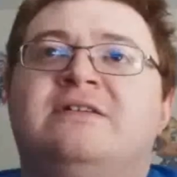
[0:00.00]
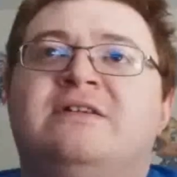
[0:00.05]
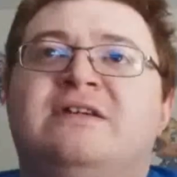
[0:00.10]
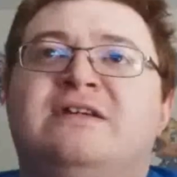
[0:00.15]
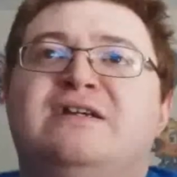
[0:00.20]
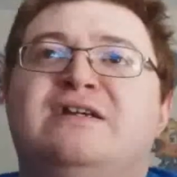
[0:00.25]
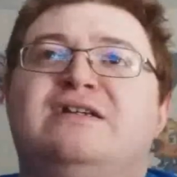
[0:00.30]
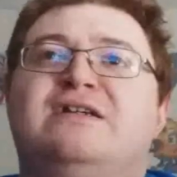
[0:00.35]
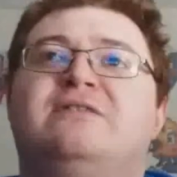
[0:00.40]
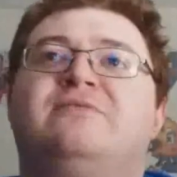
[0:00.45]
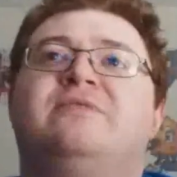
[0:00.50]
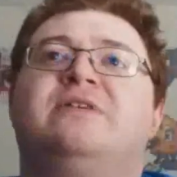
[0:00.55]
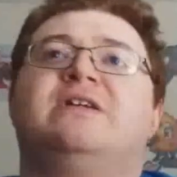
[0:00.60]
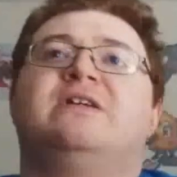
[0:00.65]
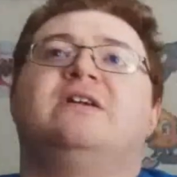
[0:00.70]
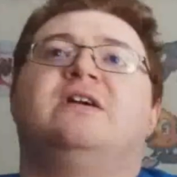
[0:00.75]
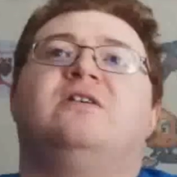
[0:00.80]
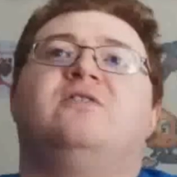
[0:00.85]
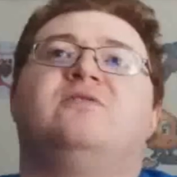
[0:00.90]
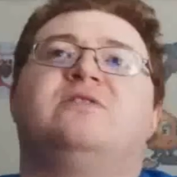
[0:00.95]
And here we
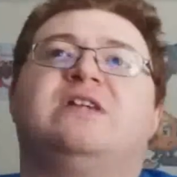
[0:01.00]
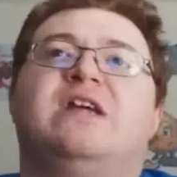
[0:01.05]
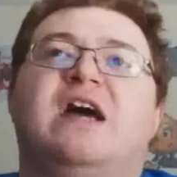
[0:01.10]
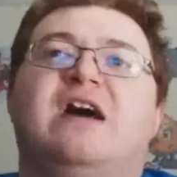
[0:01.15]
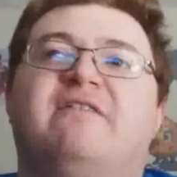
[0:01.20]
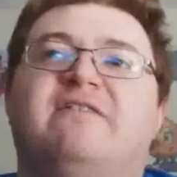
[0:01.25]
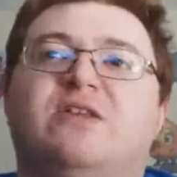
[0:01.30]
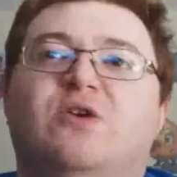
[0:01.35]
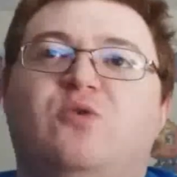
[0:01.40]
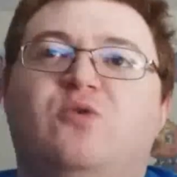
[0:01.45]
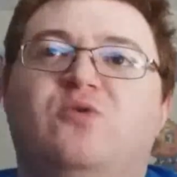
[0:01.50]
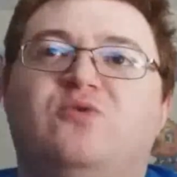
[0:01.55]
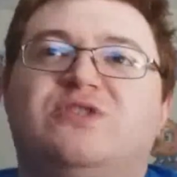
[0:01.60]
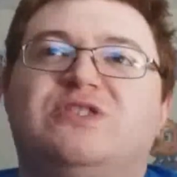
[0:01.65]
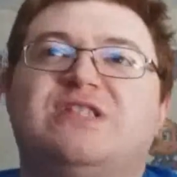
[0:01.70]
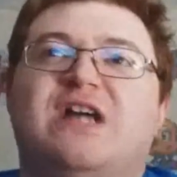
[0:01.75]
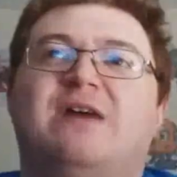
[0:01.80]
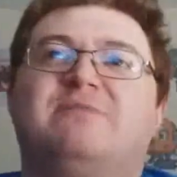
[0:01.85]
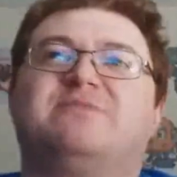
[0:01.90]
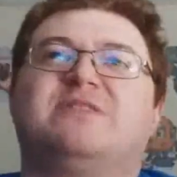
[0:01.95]
go. Kevin,
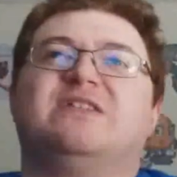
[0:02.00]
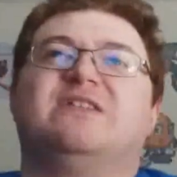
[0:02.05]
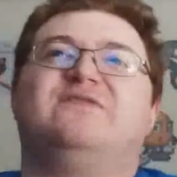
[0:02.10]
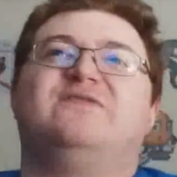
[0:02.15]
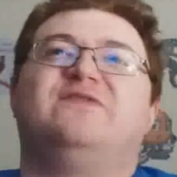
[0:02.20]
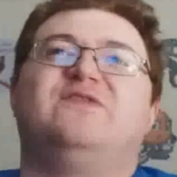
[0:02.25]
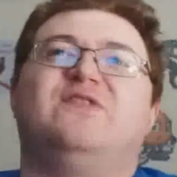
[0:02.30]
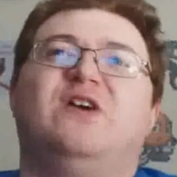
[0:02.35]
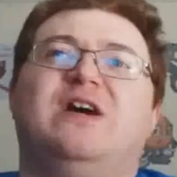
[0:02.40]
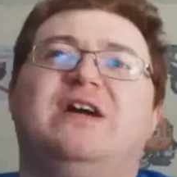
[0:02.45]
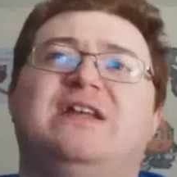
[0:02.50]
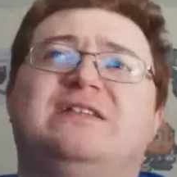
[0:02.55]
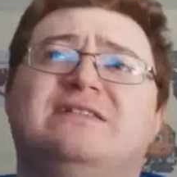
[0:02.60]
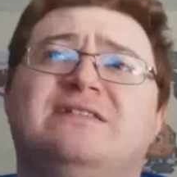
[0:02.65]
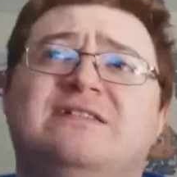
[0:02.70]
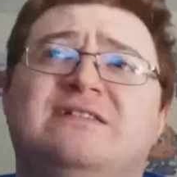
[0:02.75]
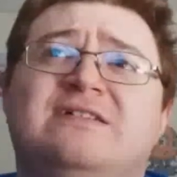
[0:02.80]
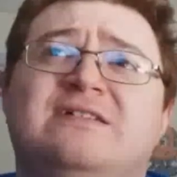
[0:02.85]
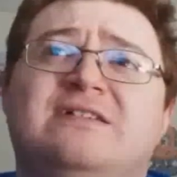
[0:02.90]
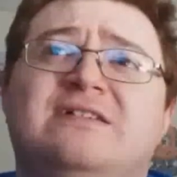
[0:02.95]
stomp to the foot.
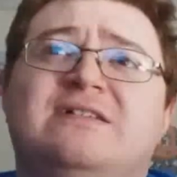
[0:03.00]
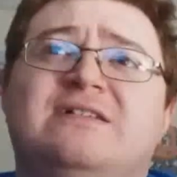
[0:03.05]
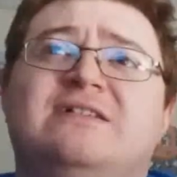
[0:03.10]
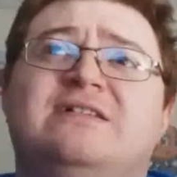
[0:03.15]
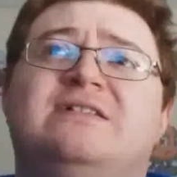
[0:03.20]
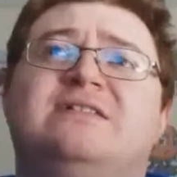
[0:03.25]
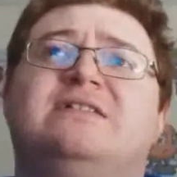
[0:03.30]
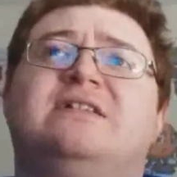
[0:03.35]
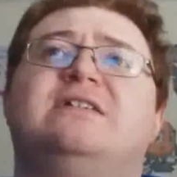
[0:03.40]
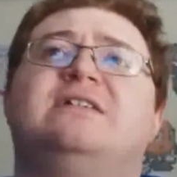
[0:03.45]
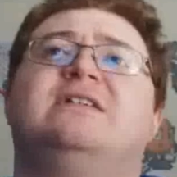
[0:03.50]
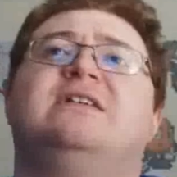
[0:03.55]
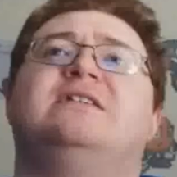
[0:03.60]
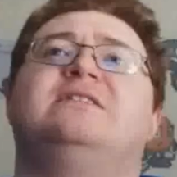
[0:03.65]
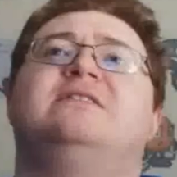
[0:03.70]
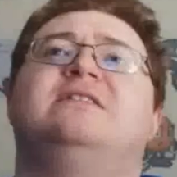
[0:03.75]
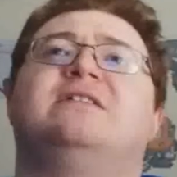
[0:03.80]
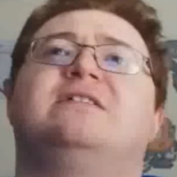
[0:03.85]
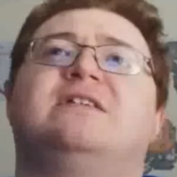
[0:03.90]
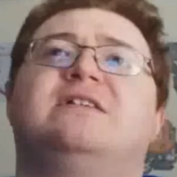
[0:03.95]
Got a
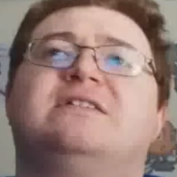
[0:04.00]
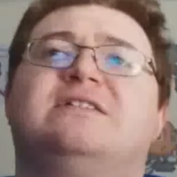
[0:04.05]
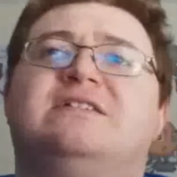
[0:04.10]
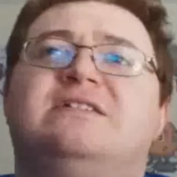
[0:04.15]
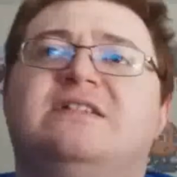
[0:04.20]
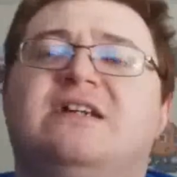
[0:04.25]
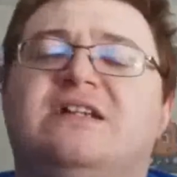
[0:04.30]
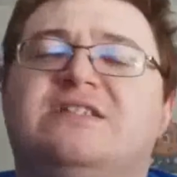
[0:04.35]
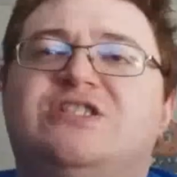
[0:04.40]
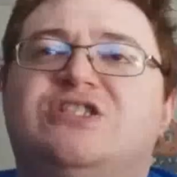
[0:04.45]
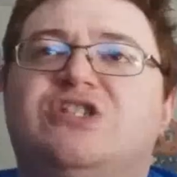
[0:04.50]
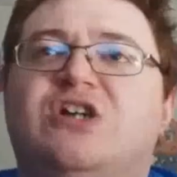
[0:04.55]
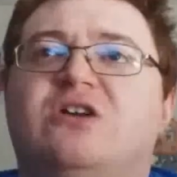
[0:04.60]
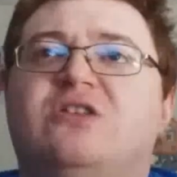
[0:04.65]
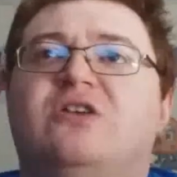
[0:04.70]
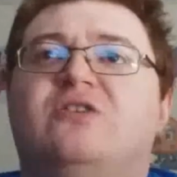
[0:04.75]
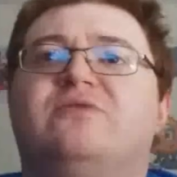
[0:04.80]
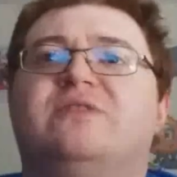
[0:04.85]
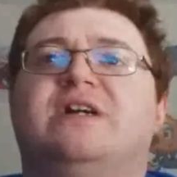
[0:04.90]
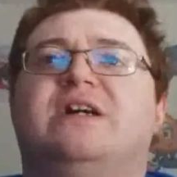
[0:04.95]
headlock on
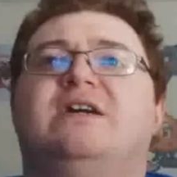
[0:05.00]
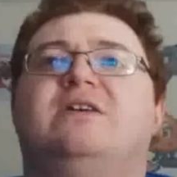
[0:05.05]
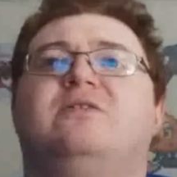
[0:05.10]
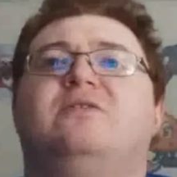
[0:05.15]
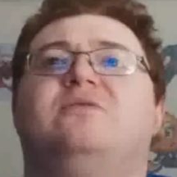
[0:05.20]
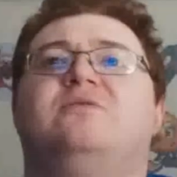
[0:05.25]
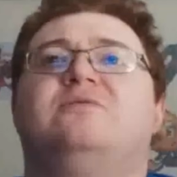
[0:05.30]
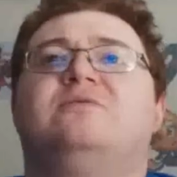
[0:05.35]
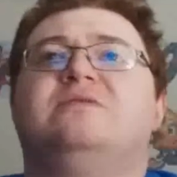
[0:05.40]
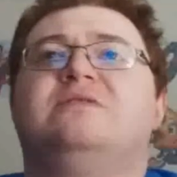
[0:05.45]
Solo now.